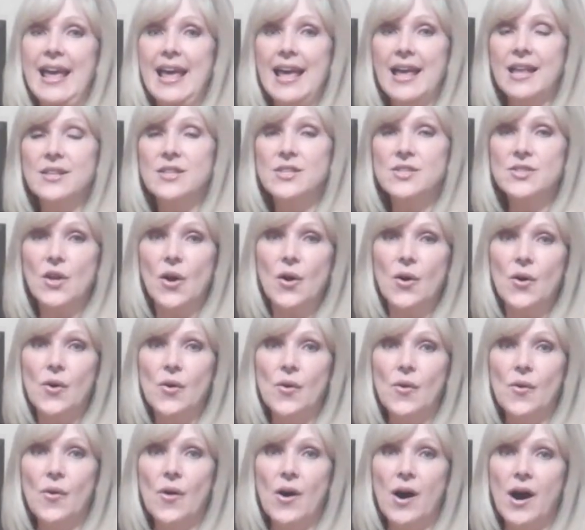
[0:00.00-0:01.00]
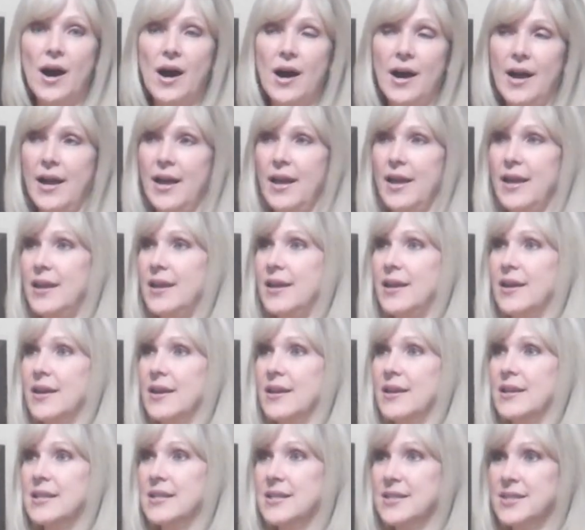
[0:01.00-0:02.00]
and so I
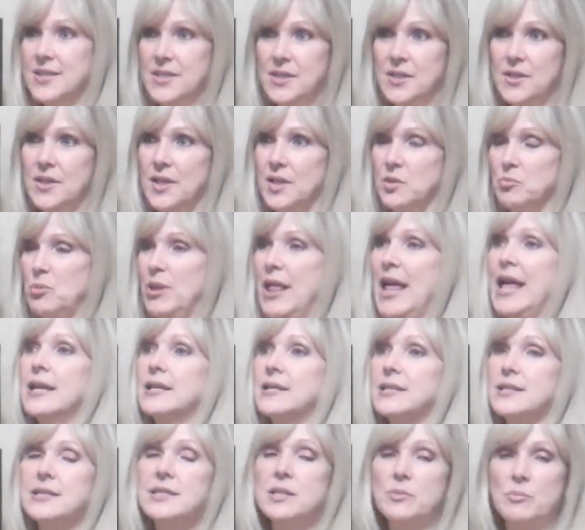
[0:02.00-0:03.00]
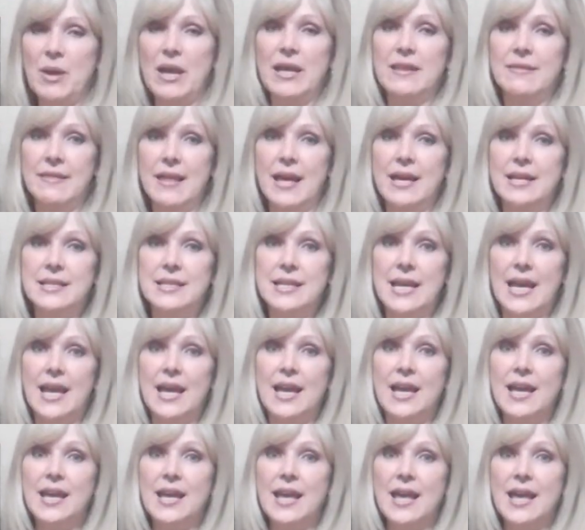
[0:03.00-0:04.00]
still had planned to paint that
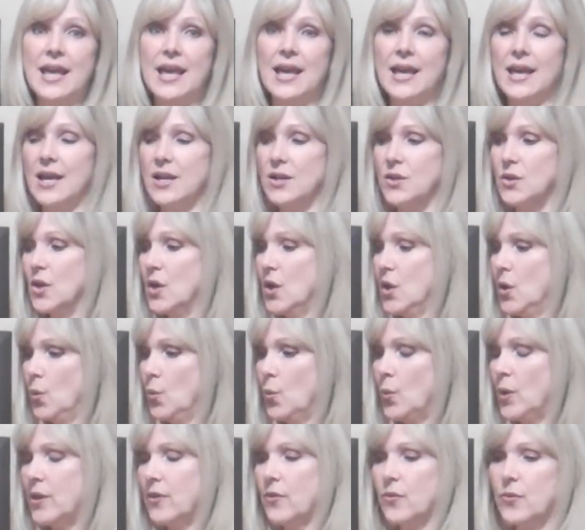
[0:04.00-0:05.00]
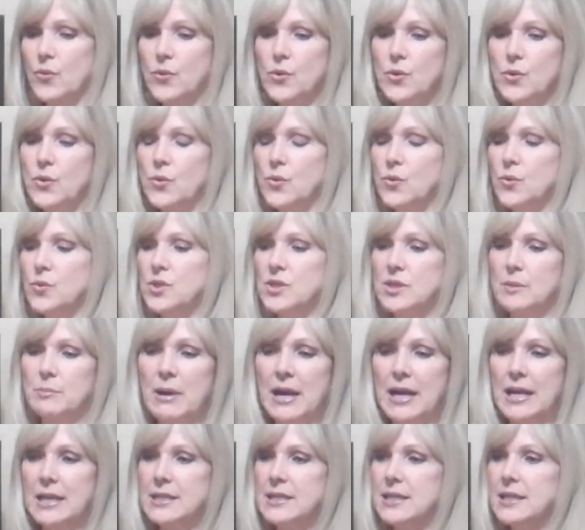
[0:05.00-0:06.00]
day and went through some
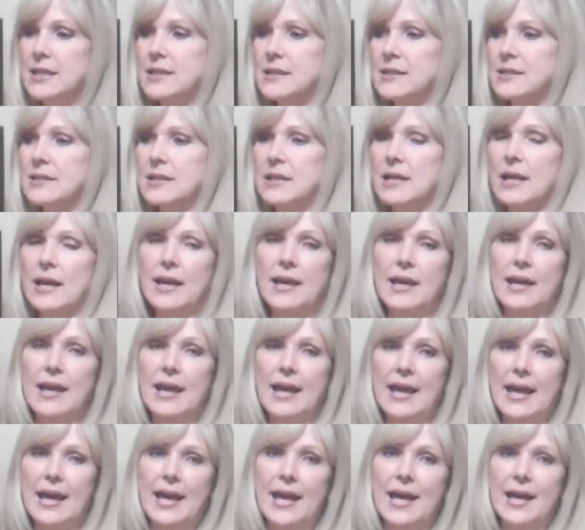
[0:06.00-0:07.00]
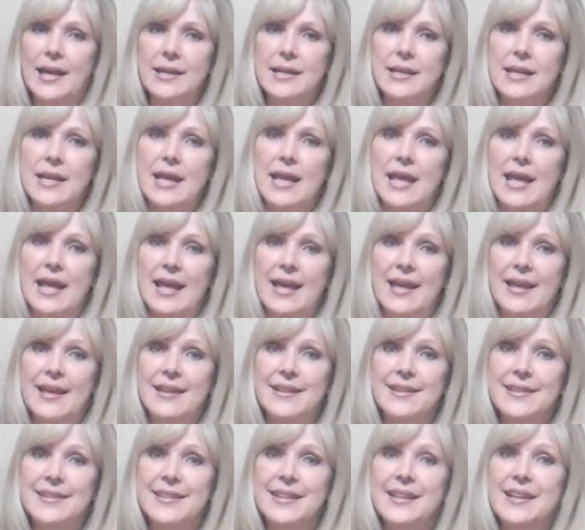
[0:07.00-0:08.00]
ideas that I had
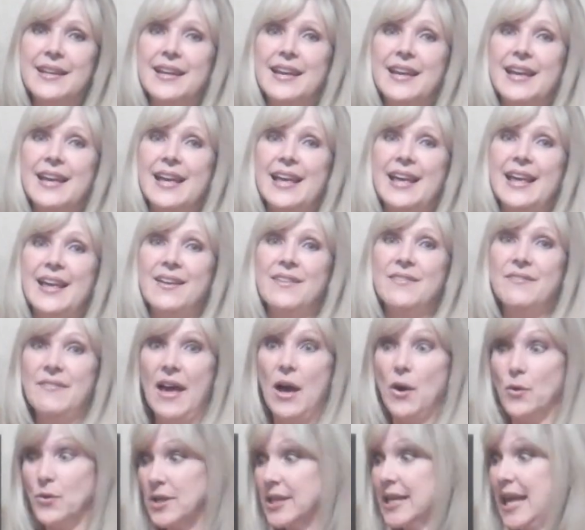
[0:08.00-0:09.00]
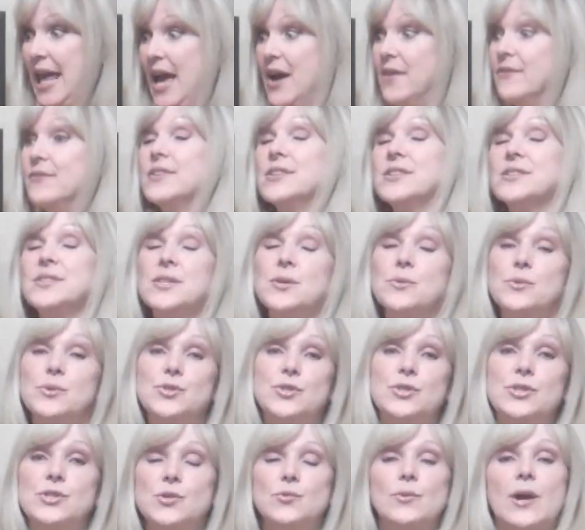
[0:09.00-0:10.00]
and found a canvas that
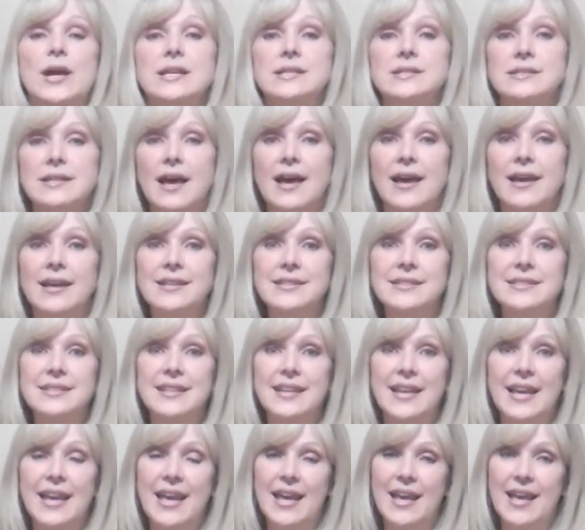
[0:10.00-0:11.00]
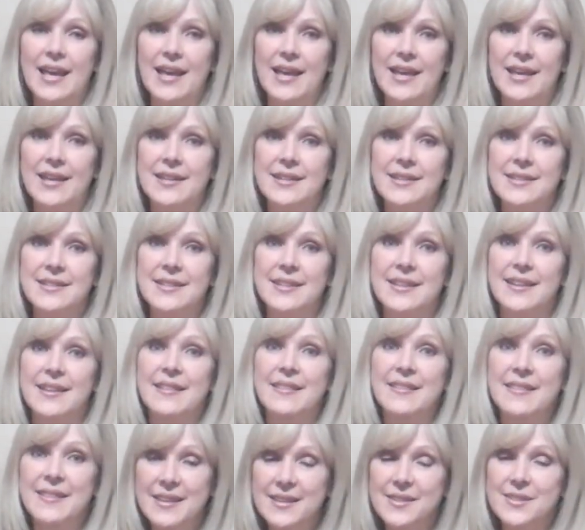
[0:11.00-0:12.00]
was just the right size, and
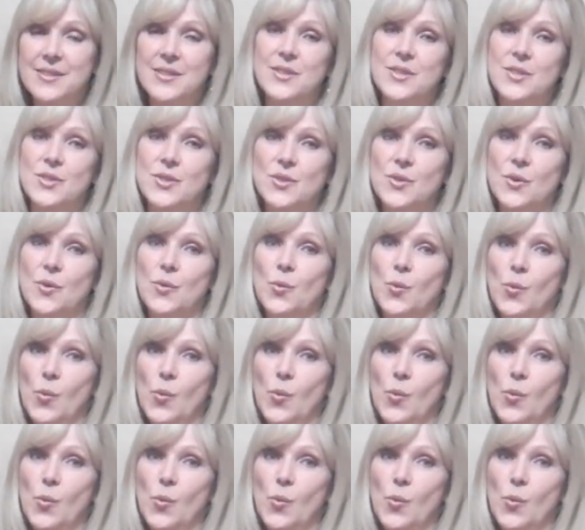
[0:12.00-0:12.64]
this is